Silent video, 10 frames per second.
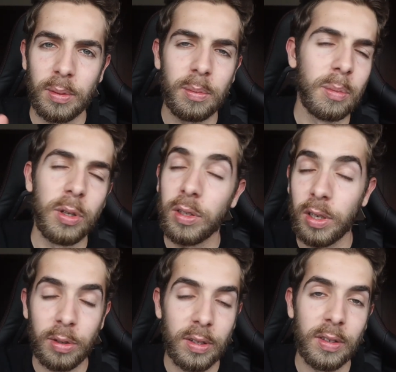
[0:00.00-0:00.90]

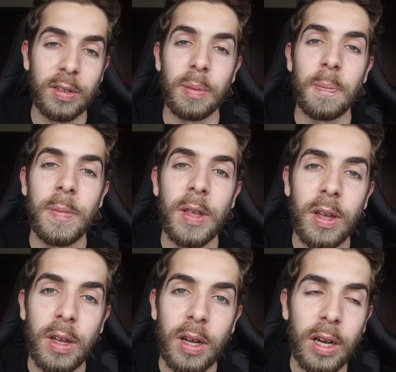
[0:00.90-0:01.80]
monetary system.
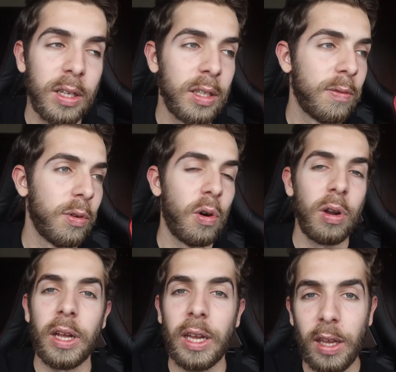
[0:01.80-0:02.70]
And if you're
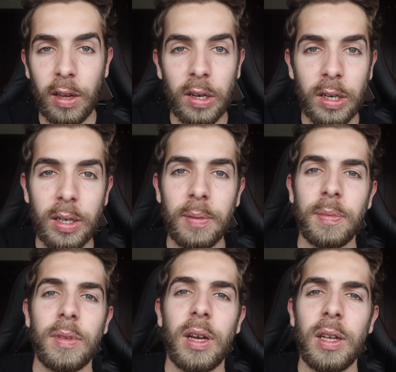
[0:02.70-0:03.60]
like young,
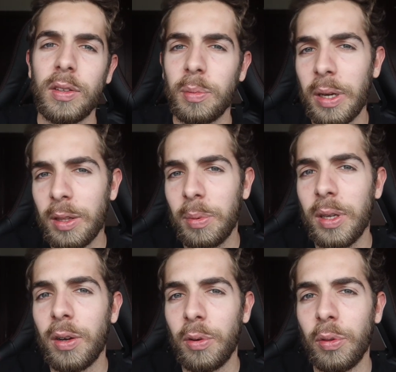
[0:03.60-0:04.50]
it might be
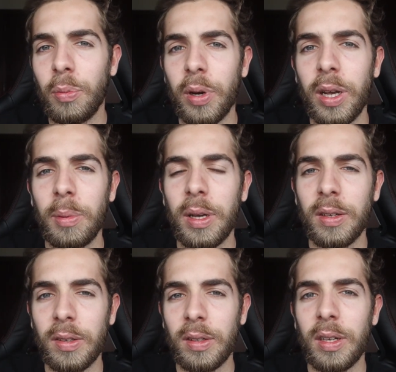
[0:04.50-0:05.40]
a good way,
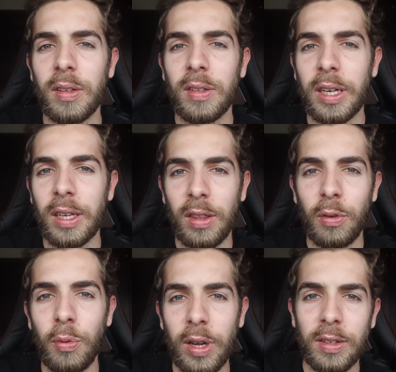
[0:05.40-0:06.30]
because it has like the
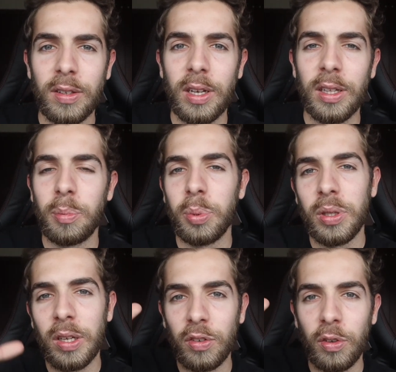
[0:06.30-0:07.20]
risk and the
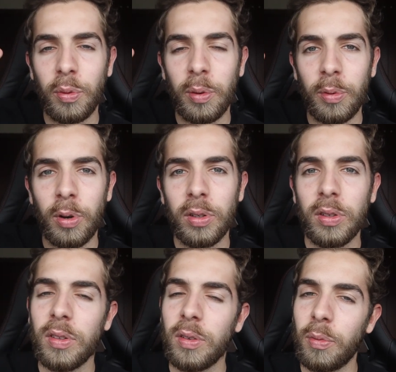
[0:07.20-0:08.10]
potential rewards.
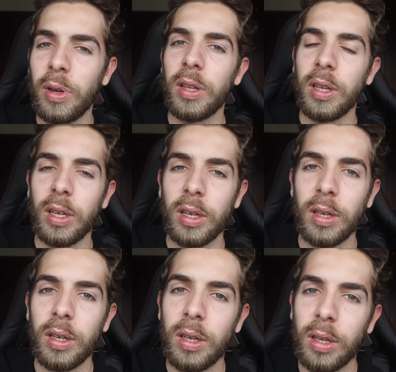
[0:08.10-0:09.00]
It's
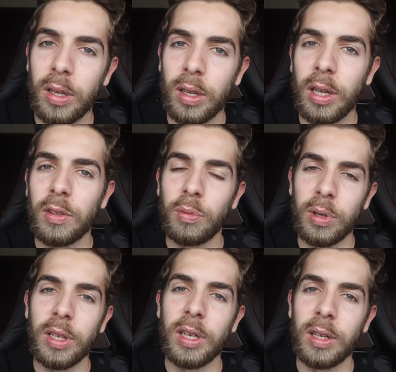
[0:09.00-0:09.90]

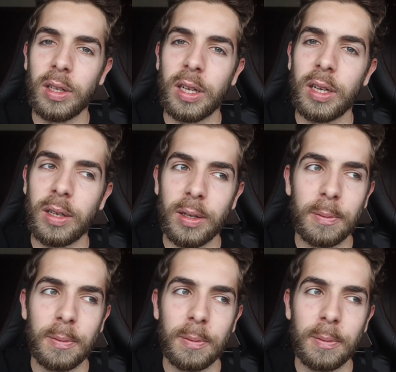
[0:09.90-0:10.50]
really like